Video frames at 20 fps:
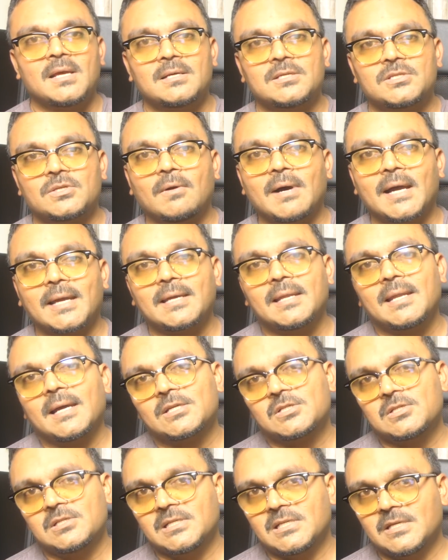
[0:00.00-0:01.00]
so I can
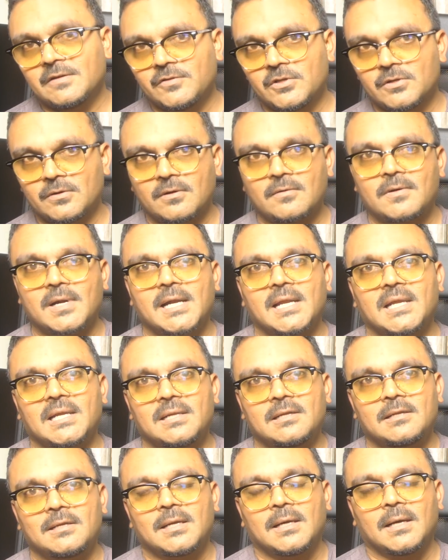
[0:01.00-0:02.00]
actually give you a
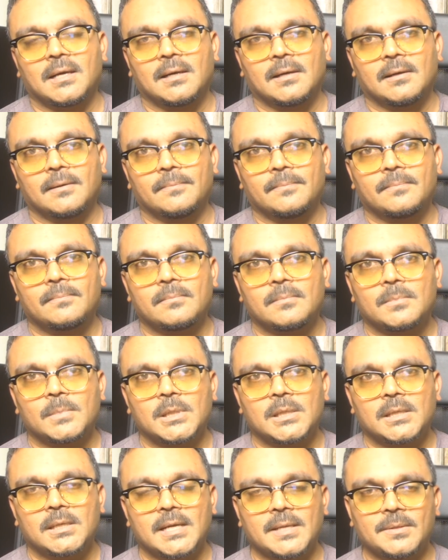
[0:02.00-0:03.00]
credit
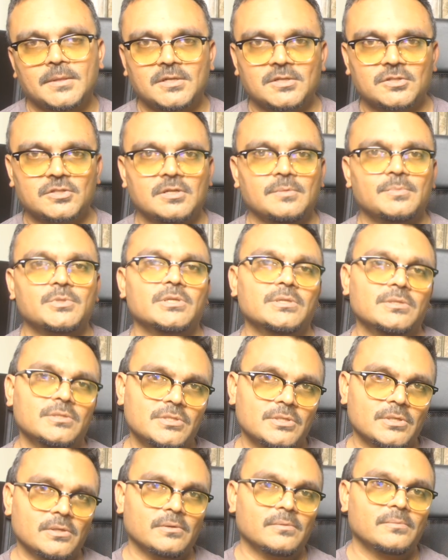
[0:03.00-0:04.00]
in the description.
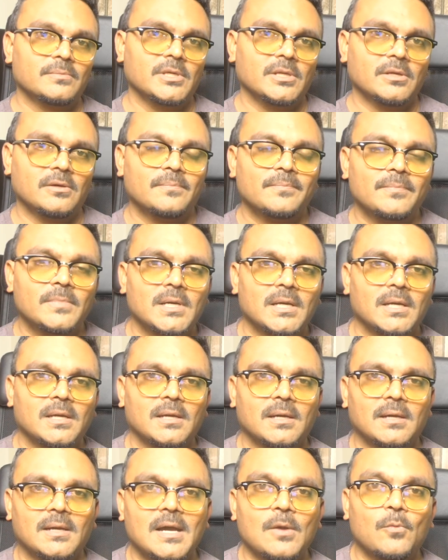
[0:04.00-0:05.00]
So, you know,
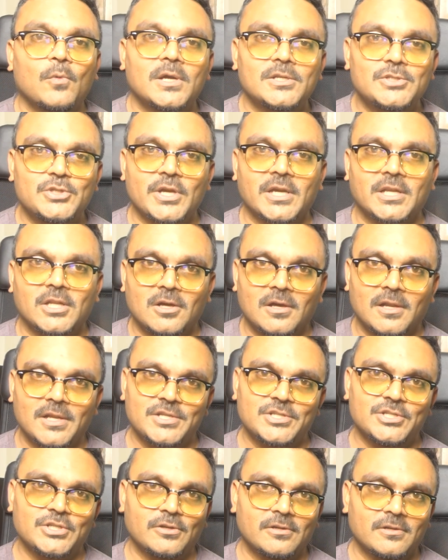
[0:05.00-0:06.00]
I want to
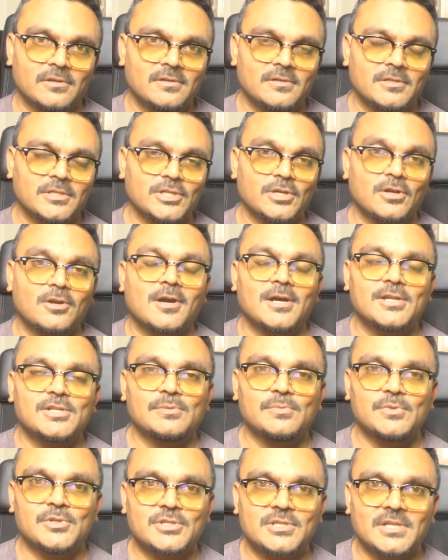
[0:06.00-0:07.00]
acknowledge your
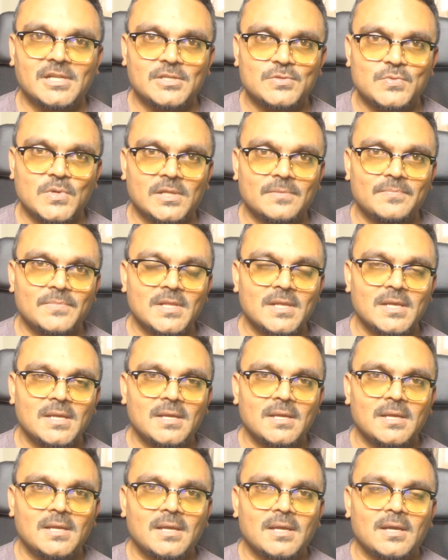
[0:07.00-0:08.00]
contribution as well.
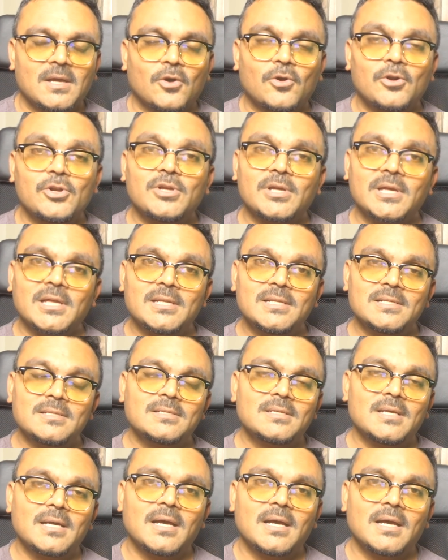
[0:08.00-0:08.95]
Or you can